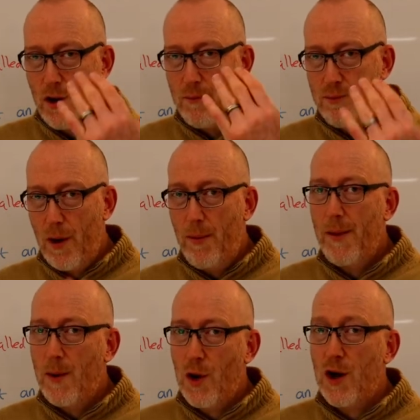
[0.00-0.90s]
you're
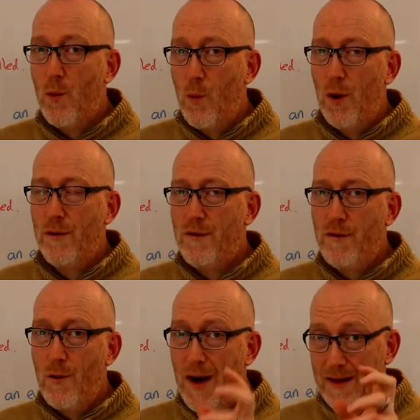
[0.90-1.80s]
probably going to want
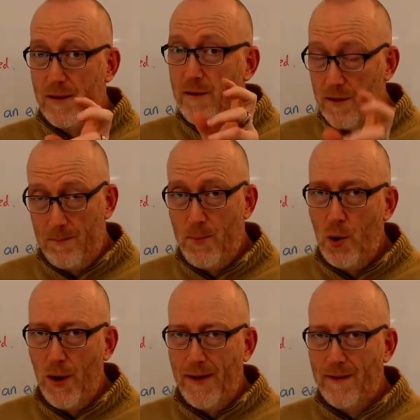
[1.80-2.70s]
to at some
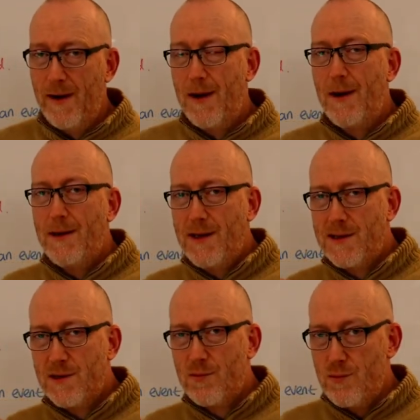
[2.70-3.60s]
point
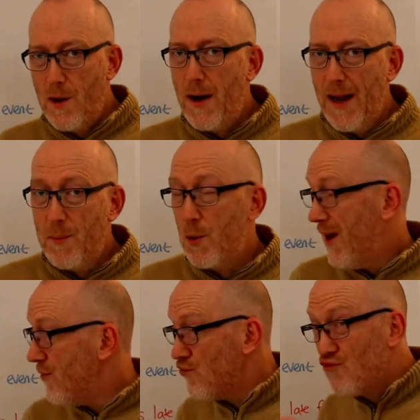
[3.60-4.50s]
describe or
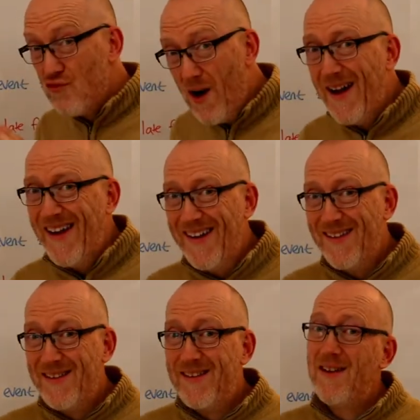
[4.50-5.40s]
even
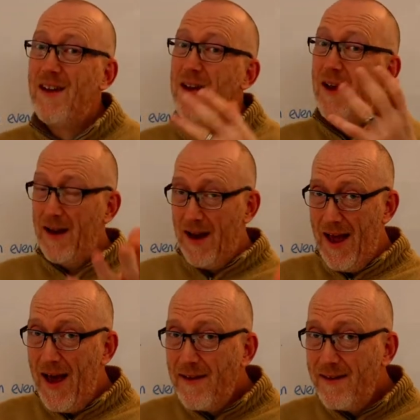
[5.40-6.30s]
write in an
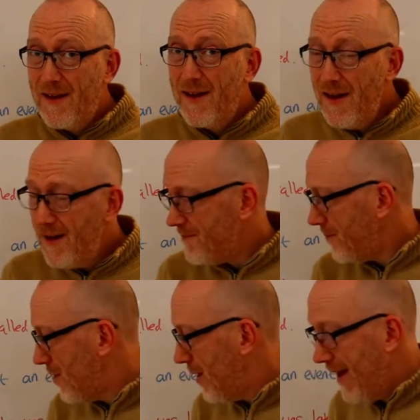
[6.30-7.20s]
essay,
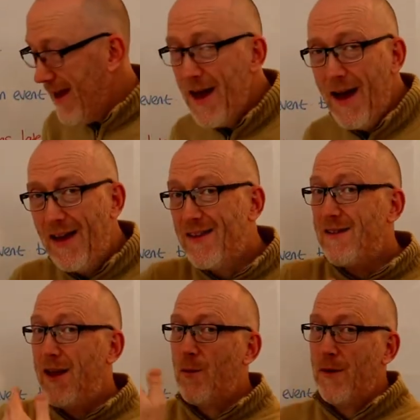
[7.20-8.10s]
okay, a
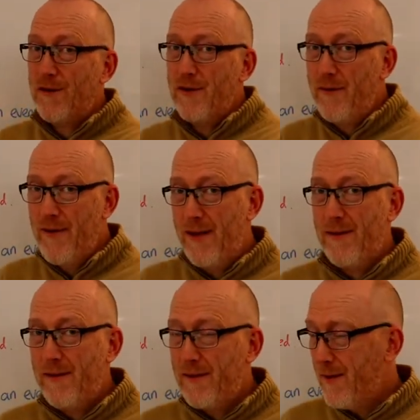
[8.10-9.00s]
sequence of
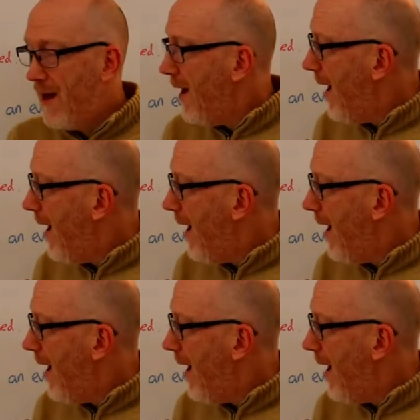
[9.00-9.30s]
events.